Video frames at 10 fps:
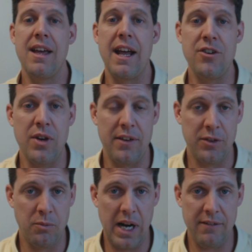And I do have
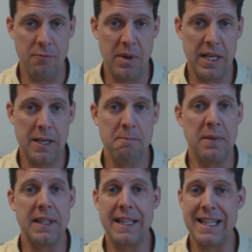some private money,
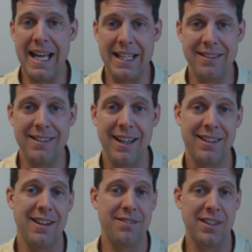but that is not
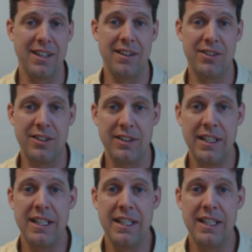enough to cover